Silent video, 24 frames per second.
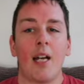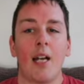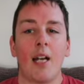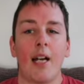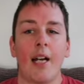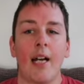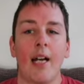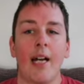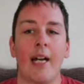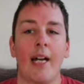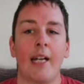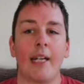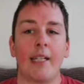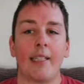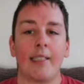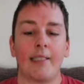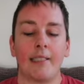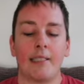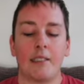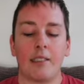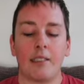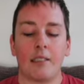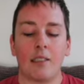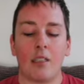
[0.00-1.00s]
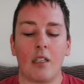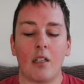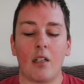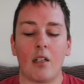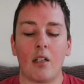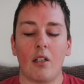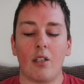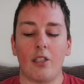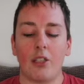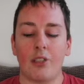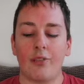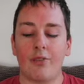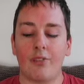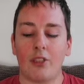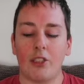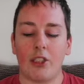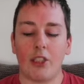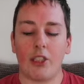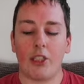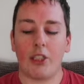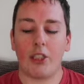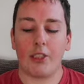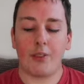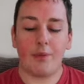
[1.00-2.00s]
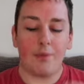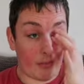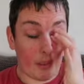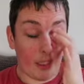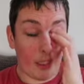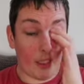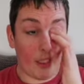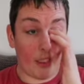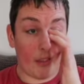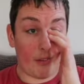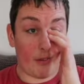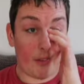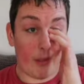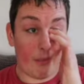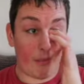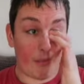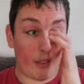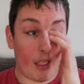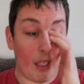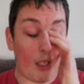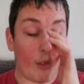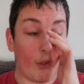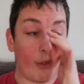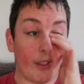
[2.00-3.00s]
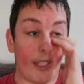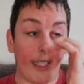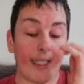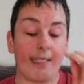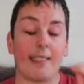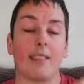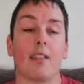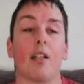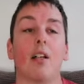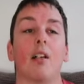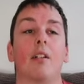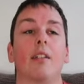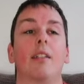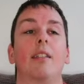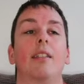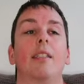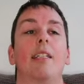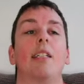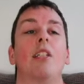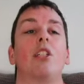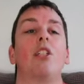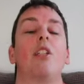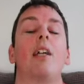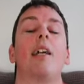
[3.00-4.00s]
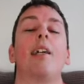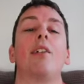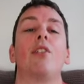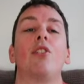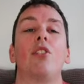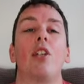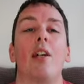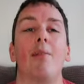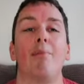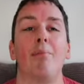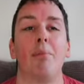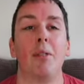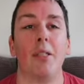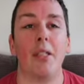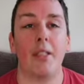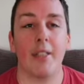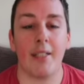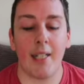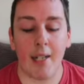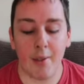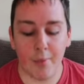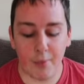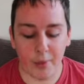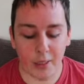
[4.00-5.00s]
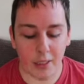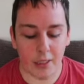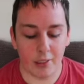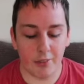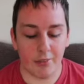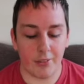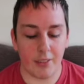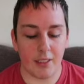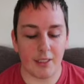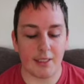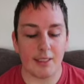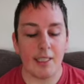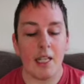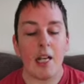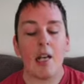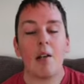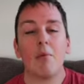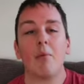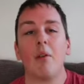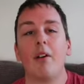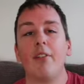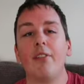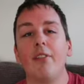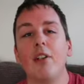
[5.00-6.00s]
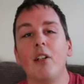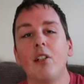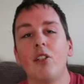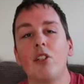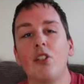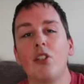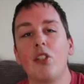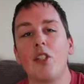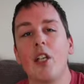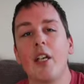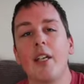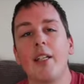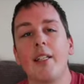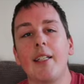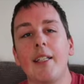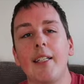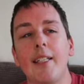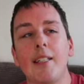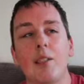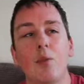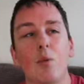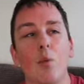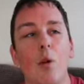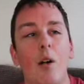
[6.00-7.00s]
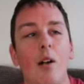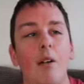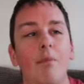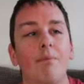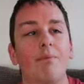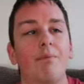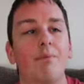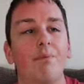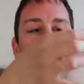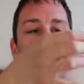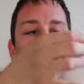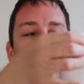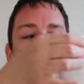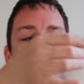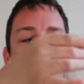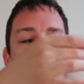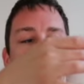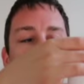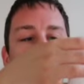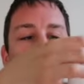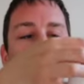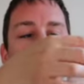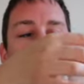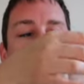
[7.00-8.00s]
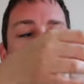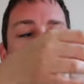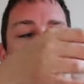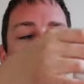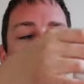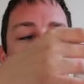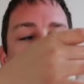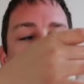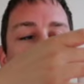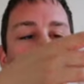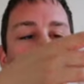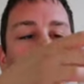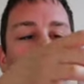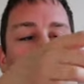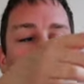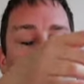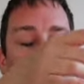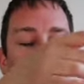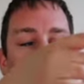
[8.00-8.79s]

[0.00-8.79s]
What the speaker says: and I've got another two, but I can't remember. Oh yes, I've got conditioner and shampoo. They were the others. But I thought I'd just show you this one. The lid just comes off like